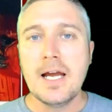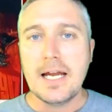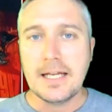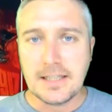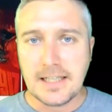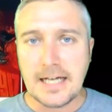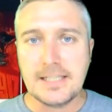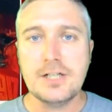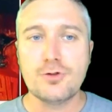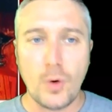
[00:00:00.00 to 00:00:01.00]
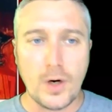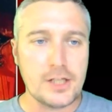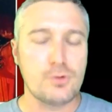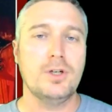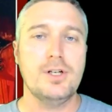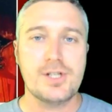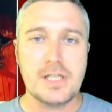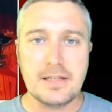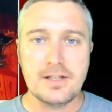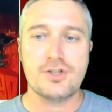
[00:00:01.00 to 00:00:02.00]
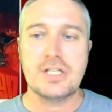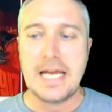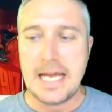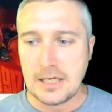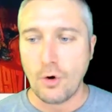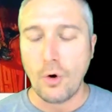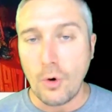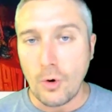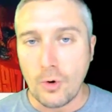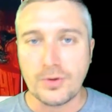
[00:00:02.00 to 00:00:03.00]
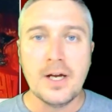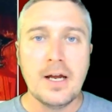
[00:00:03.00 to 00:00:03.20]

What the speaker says: in the 1920s, we're going to see this take hold.